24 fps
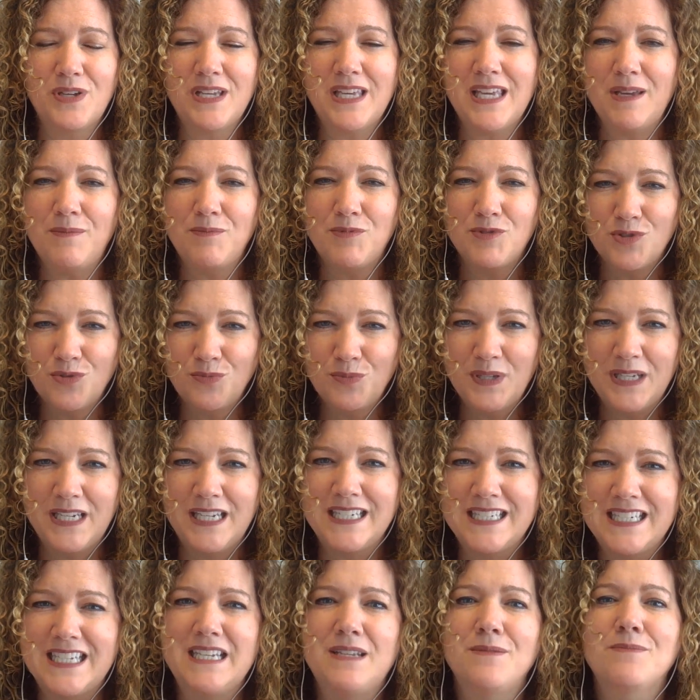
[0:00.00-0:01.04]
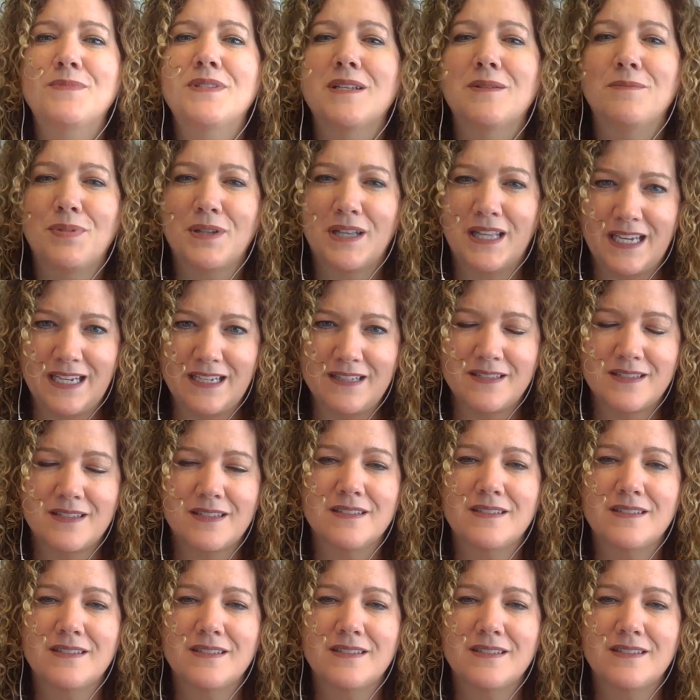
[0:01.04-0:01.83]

we keep too many teams in place.